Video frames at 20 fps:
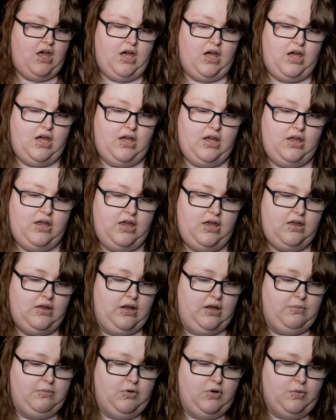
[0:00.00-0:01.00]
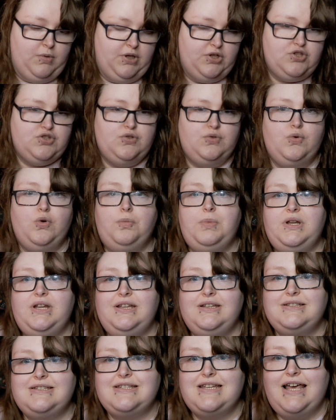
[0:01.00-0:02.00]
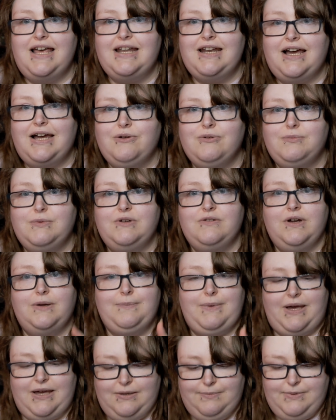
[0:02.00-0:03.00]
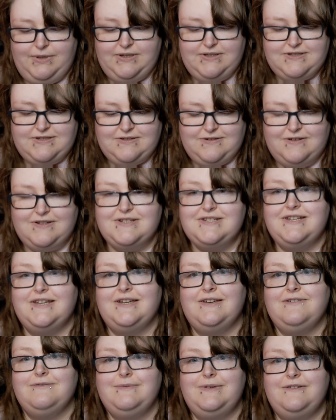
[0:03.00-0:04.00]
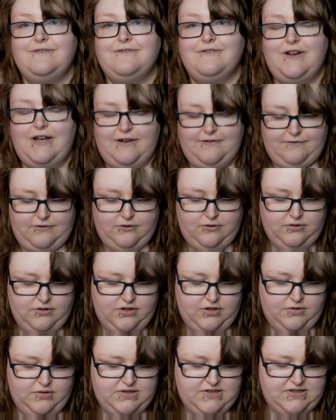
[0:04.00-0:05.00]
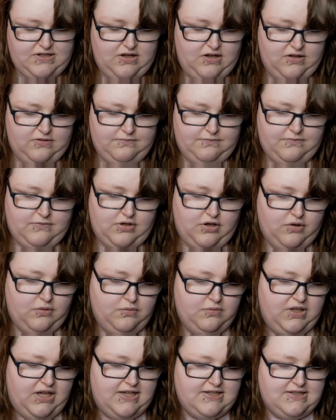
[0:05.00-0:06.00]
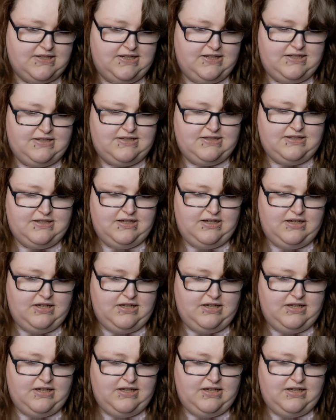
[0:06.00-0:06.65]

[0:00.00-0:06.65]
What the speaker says: I am going to open it, and I will be right back because it's going to take me forever. Oh, no, it's not. Oh, yes, it is.